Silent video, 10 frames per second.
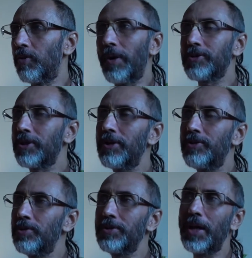once I
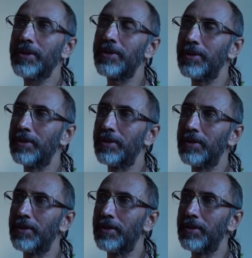do that,
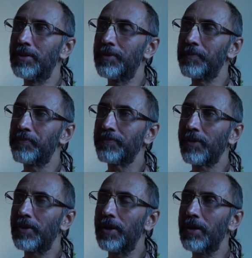
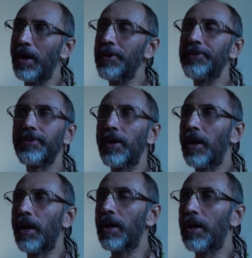okay,
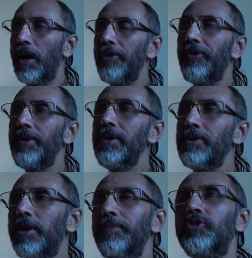I
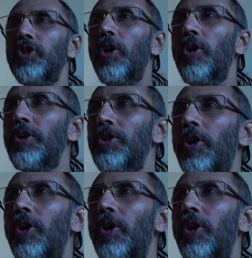feel some joy